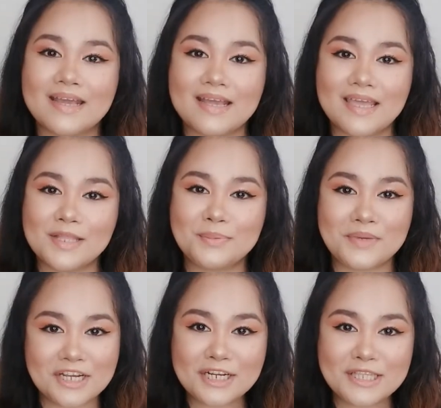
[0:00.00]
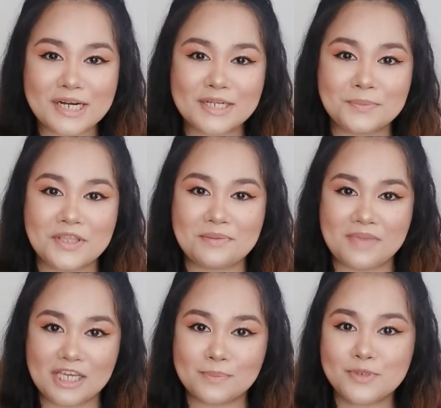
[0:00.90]
And we are done with the
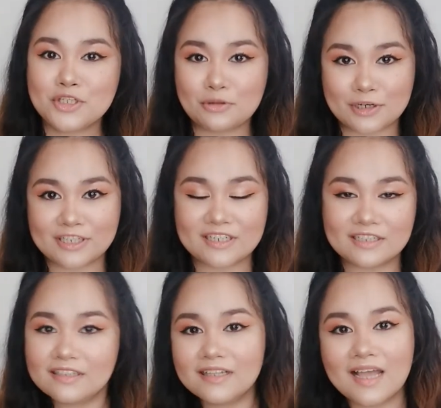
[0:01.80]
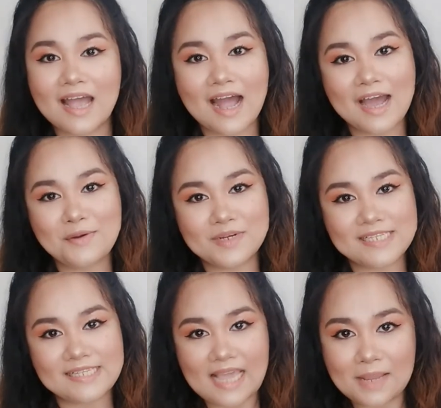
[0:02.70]
makeup tutorial. I
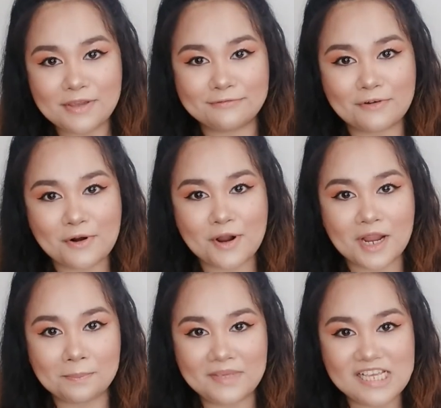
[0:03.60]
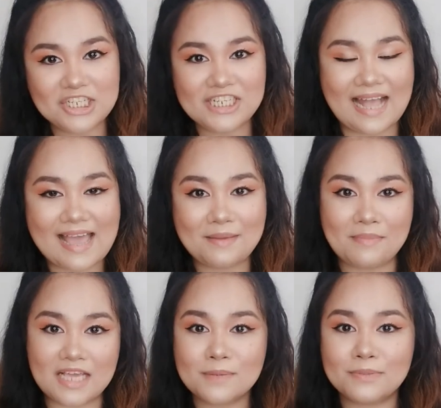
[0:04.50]
was aiming for a peachy eye
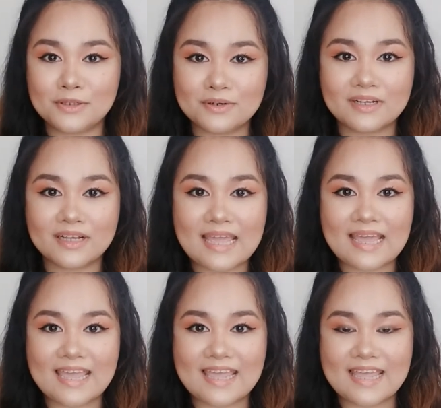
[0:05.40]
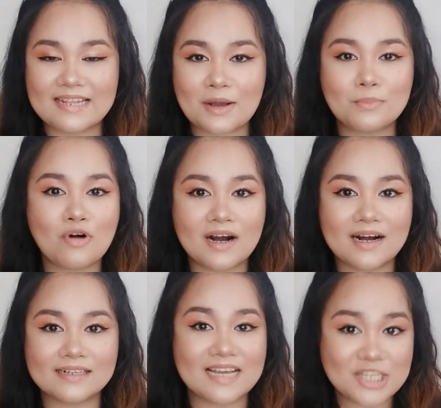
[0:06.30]
makeup look and
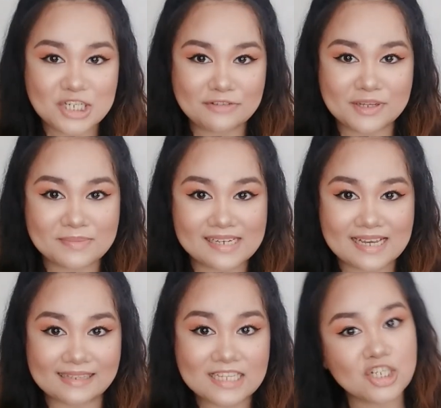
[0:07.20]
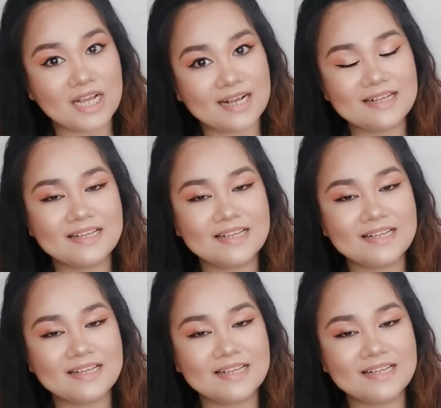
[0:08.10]
mukhang na-achieve naman natin siya.